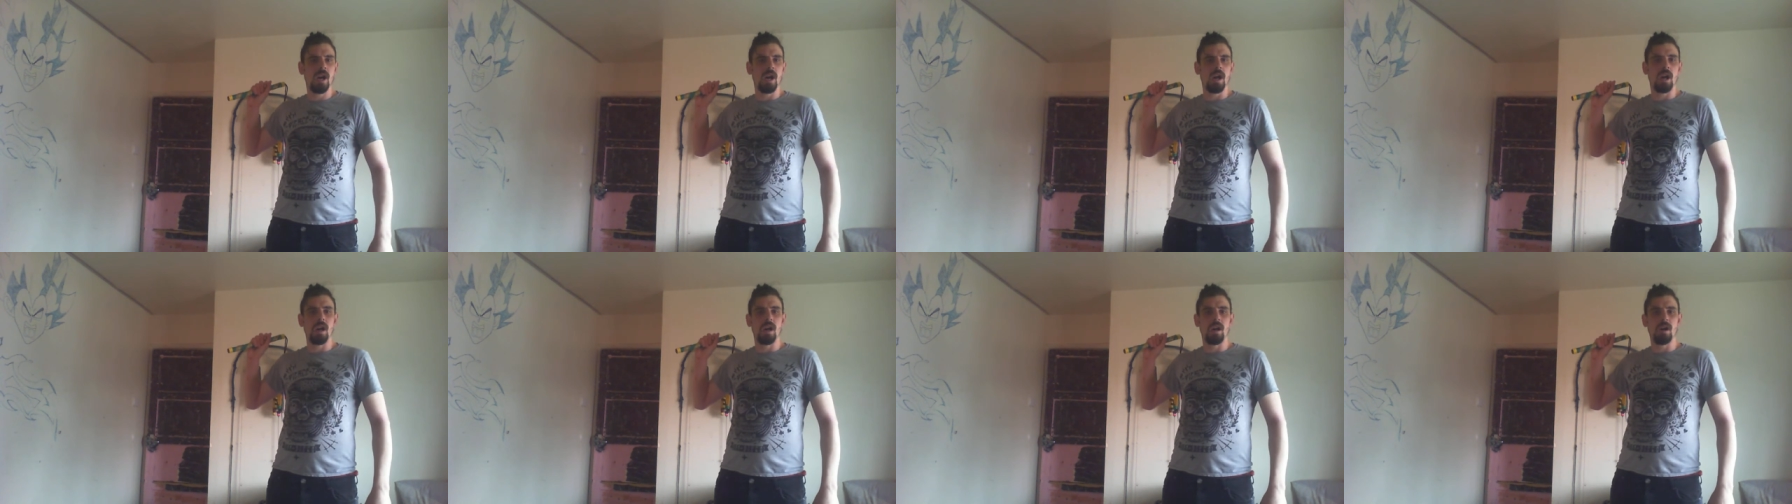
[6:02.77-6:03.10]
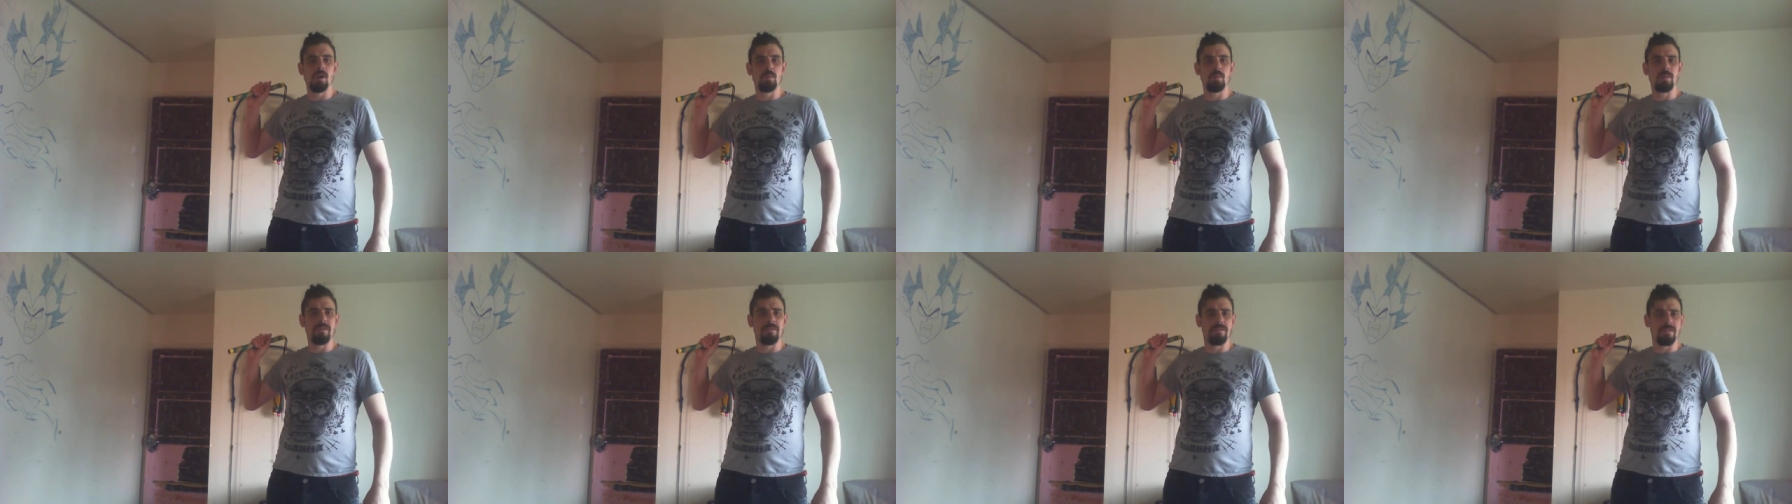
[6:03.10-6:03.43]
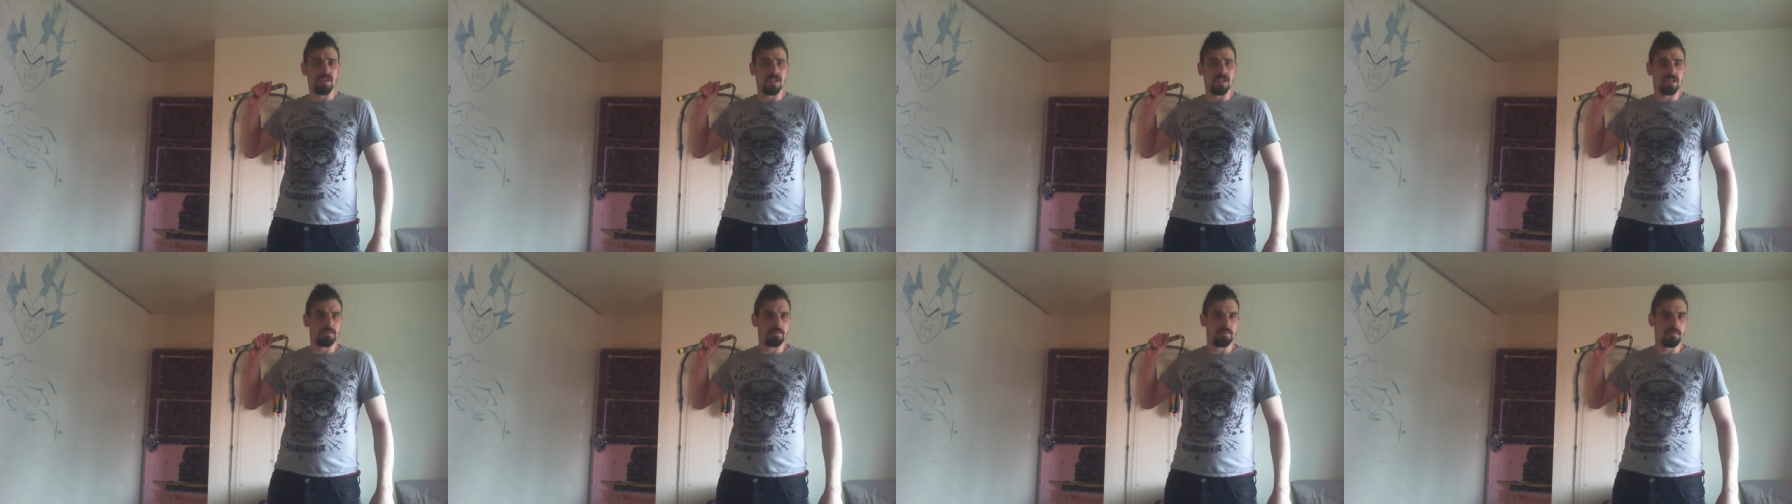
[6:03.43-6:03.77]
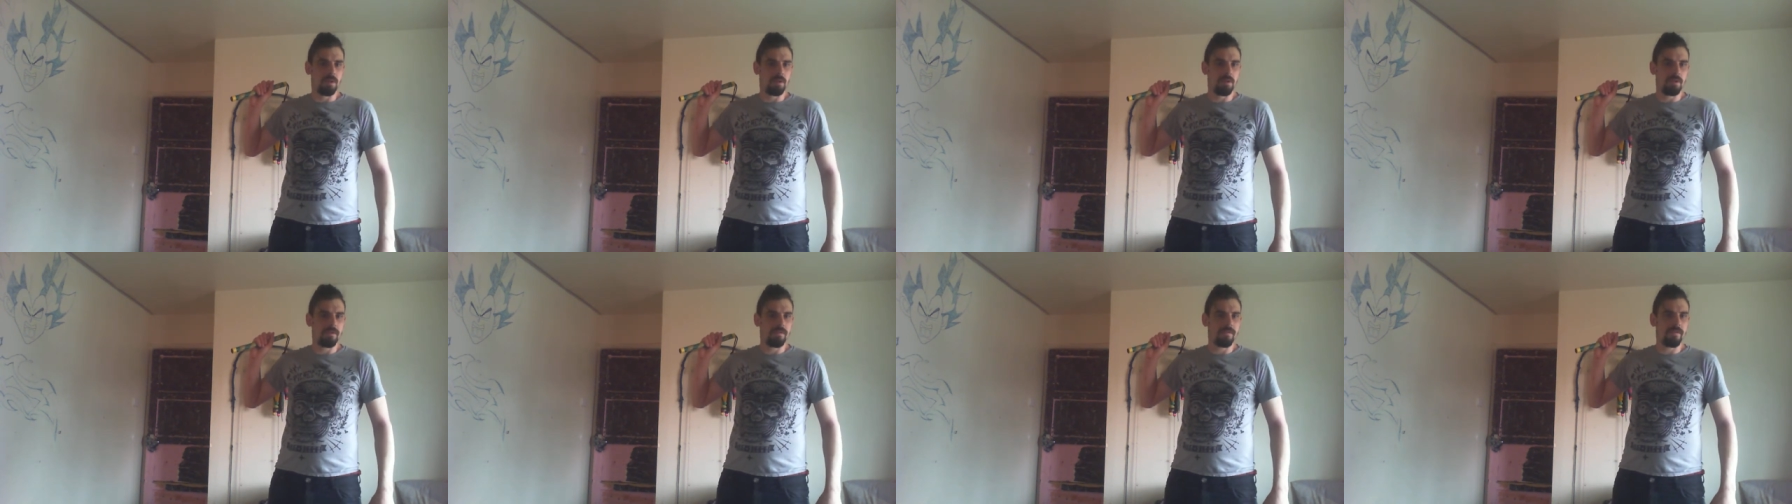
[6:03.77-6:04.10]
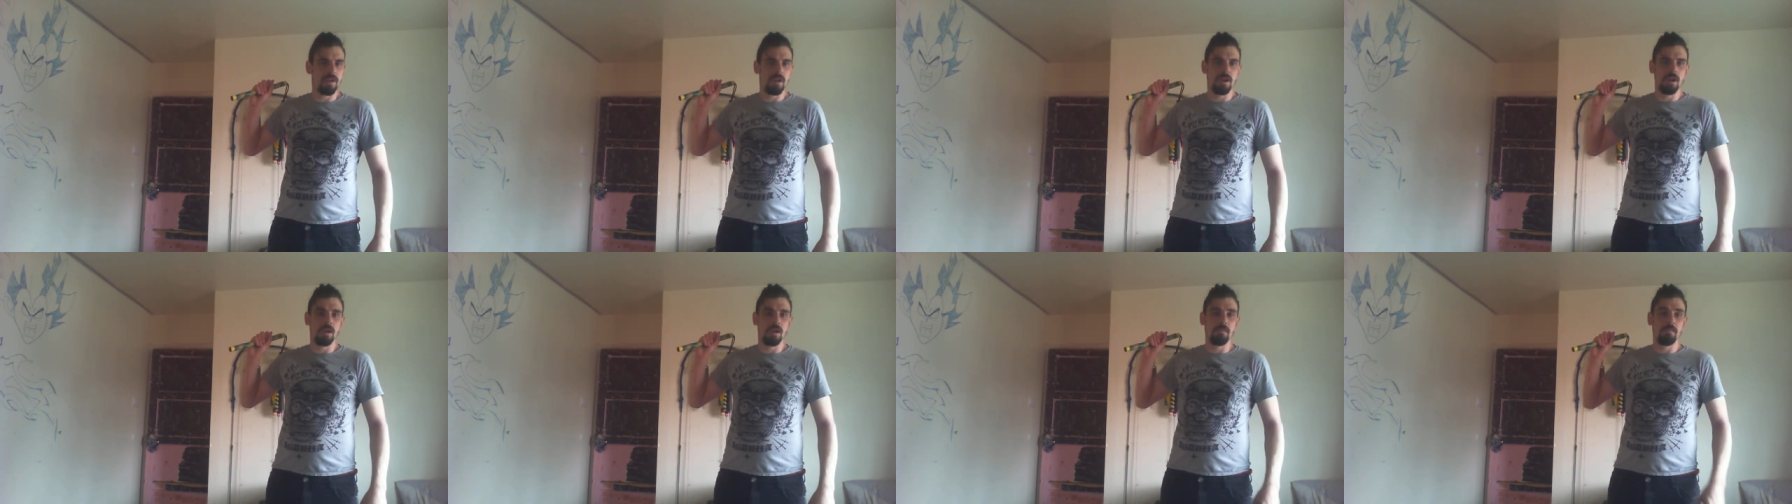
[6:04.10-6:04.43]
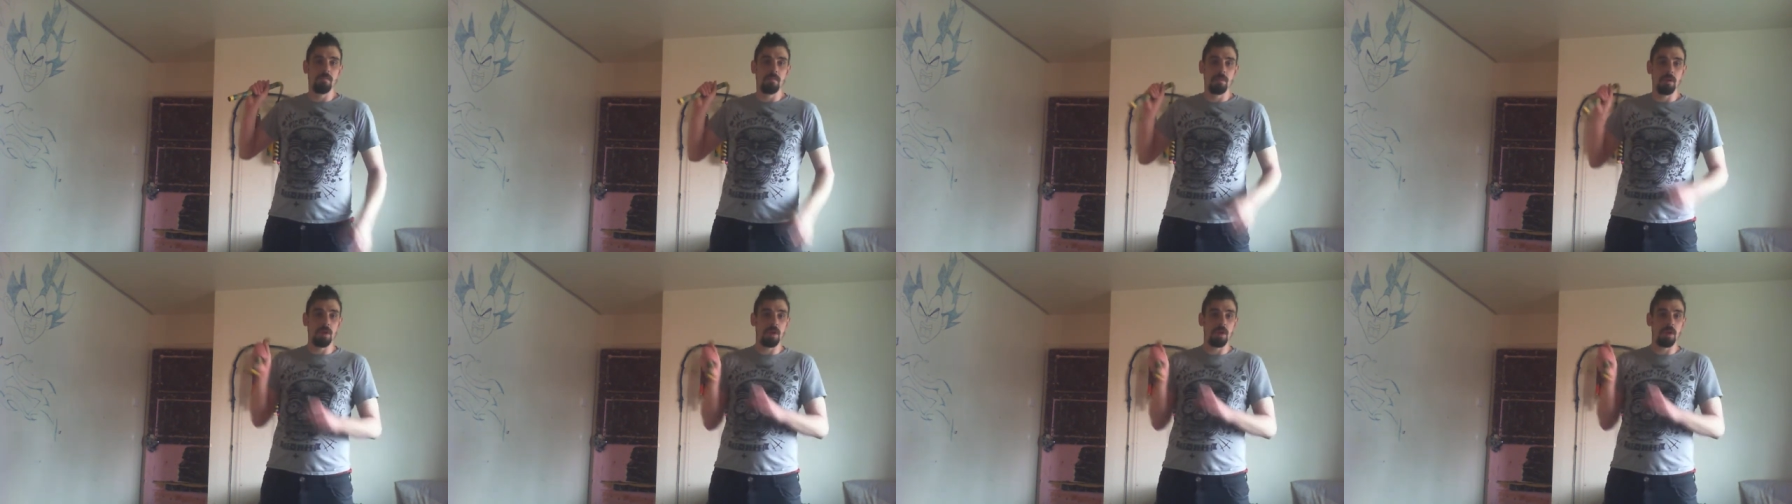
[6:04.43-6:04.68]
uh, with this move. Um,